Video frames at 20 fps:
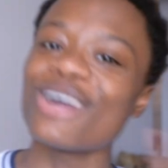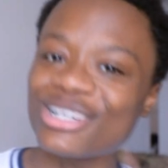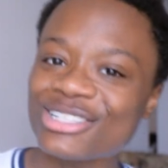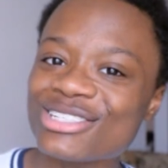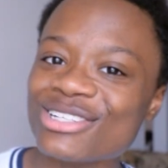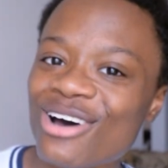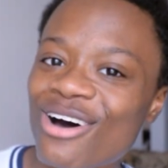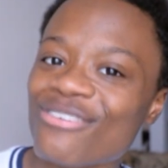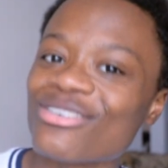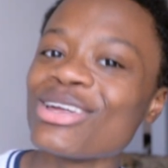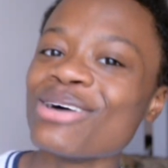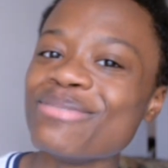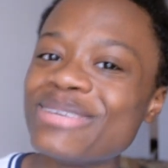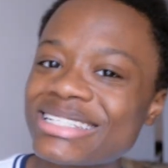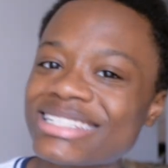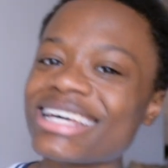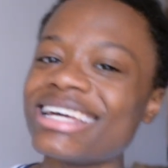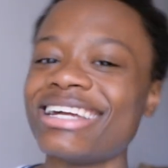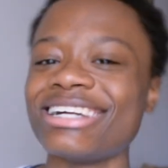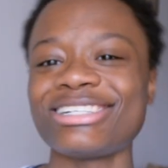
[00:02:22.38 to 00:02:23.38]
First off,
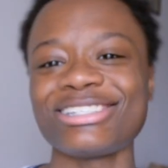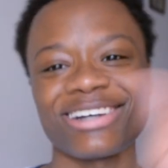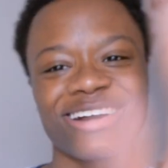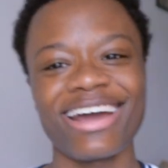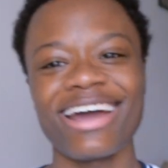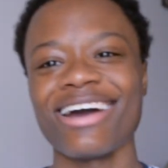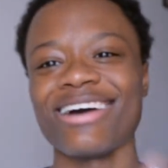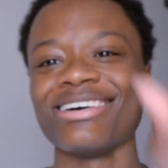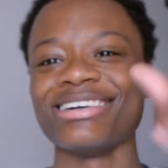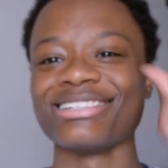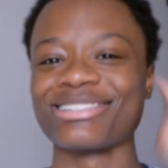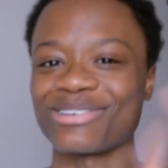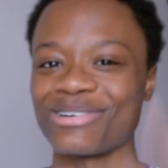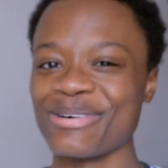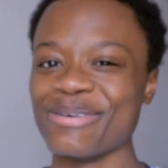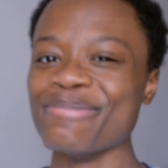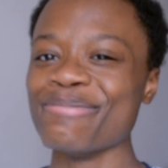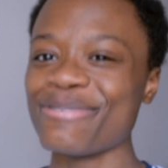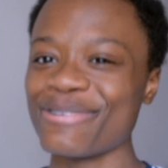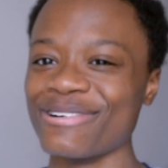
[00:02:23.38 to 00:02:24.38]
let me say that your hair is
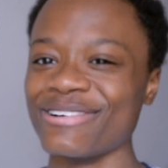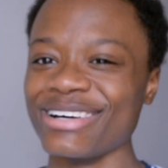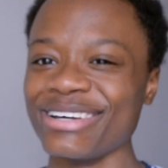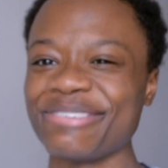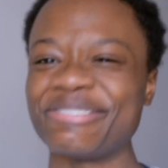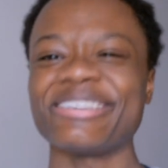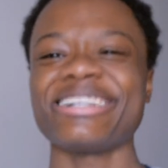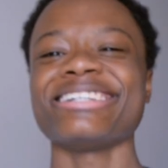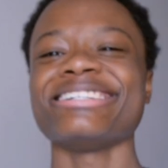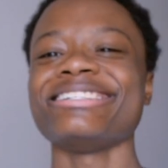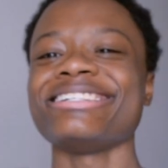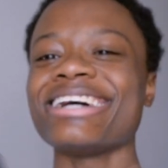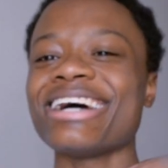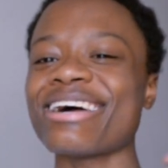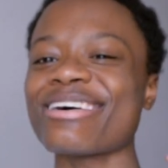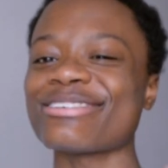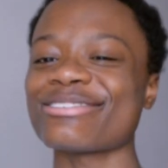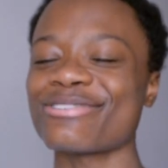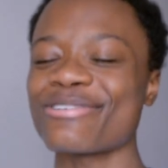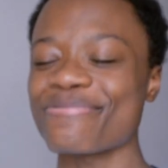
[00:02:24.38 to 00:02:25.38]
on point, because
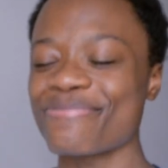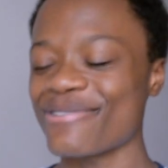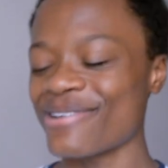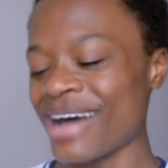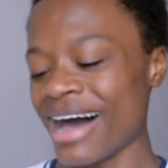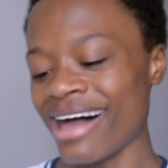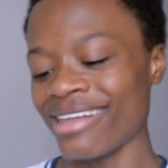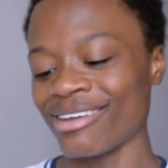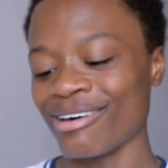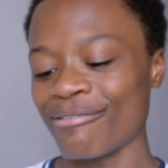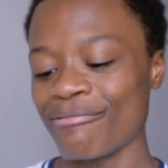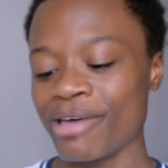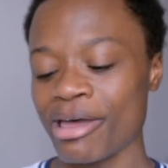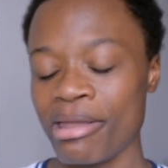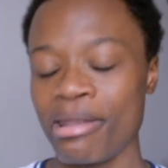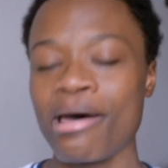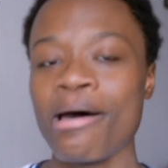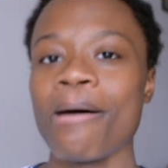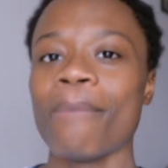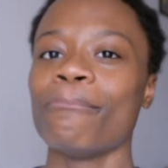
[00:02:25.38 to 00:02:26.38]
your hair is on point, I love
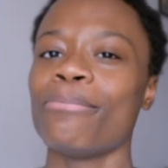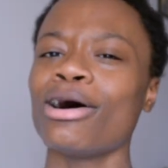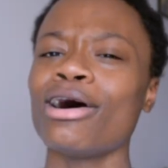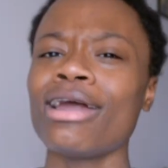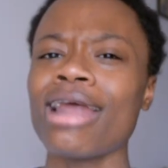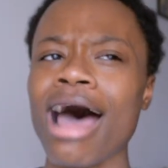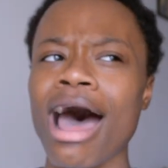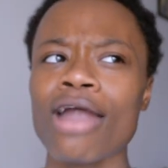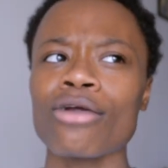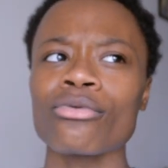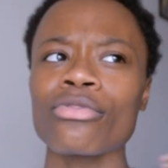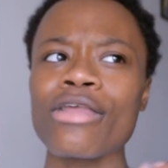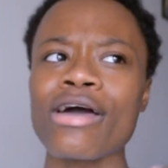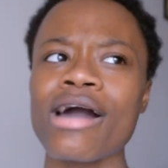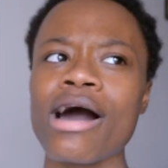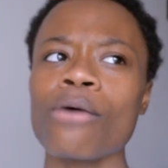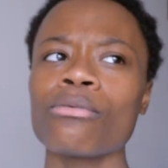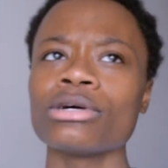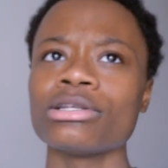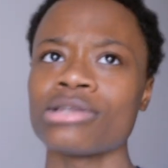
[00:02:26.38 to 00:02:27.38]
it. But I don't
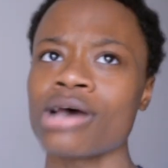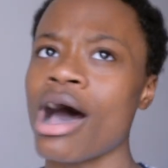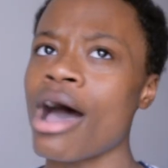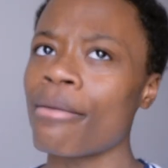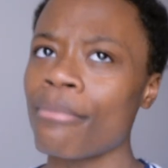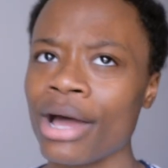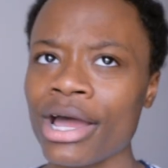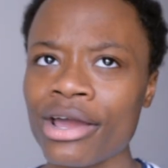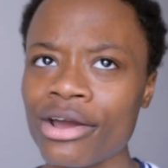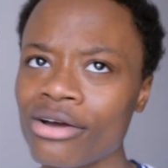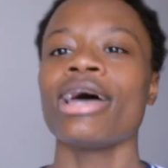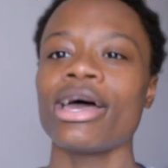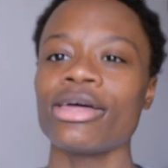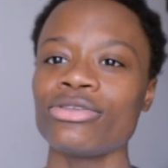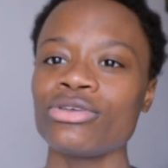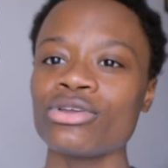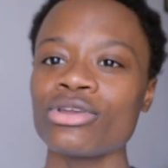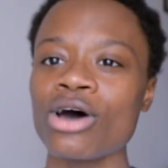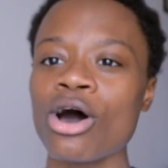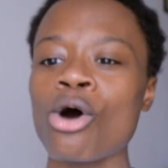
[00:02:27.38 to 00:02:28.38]
think I would dye my hair.
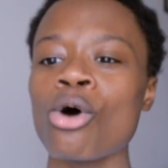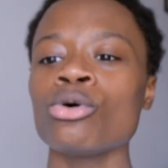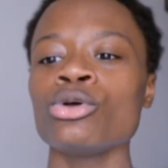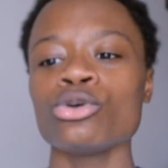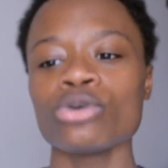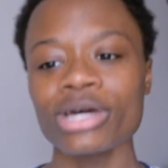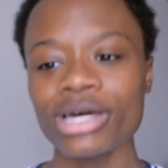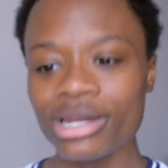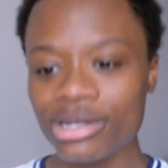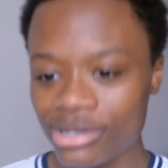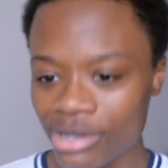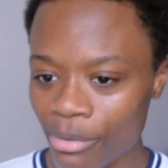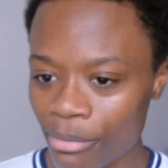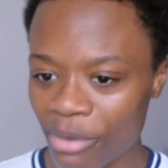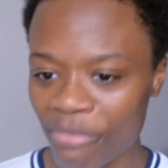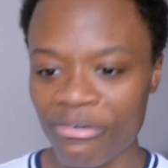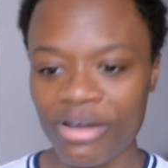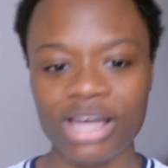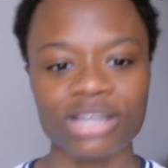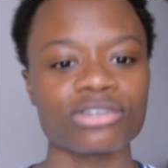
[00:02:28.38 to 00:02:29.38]
And you know, you get it
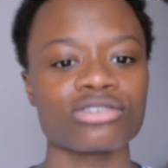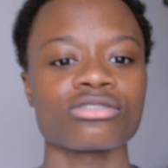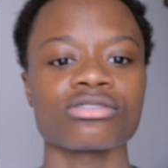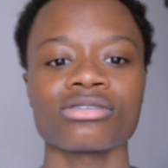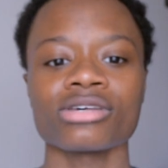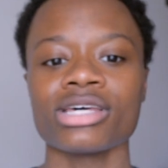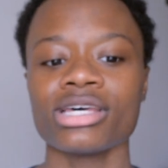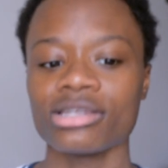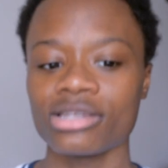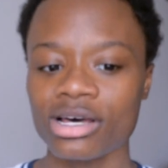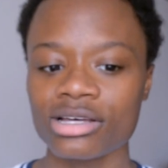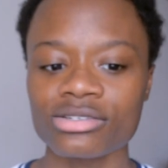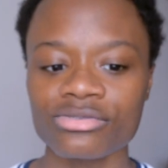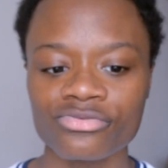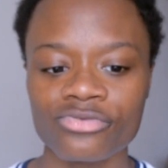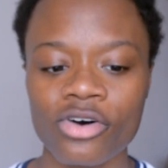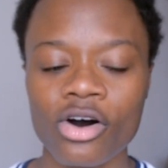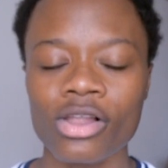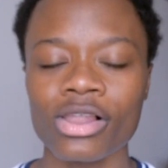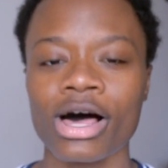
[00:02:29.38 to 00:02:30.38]
done professionally, it
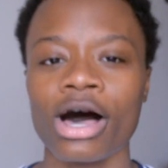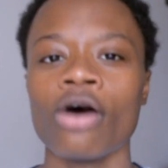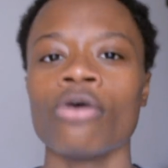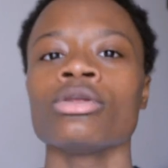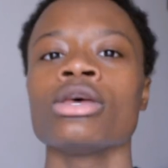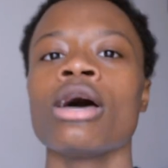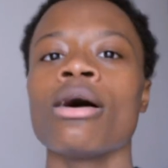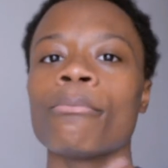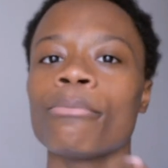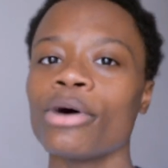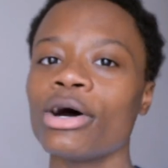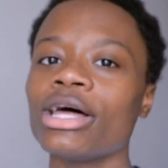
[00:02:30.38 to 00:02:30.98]
doesn't fall out.